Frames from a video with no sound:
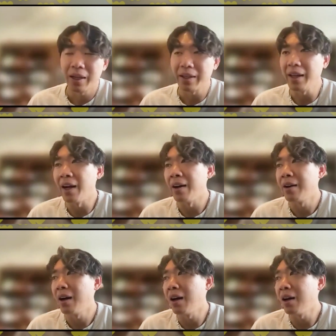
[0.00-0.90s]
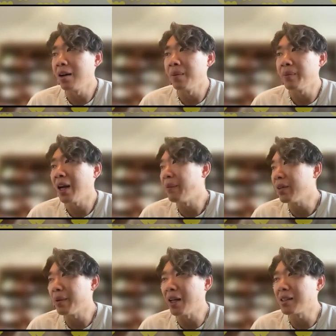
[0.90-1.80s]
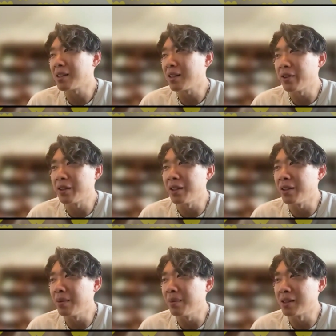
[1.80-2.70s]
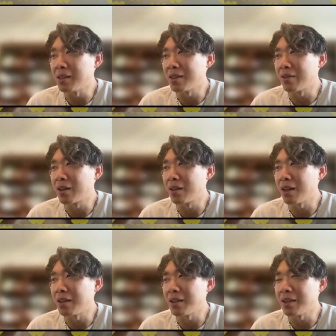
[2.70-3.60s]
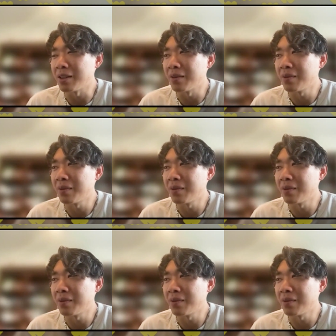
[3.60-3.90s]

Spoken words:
Yeah. Yeah. I mean, like basically, if you're in the business of collecting,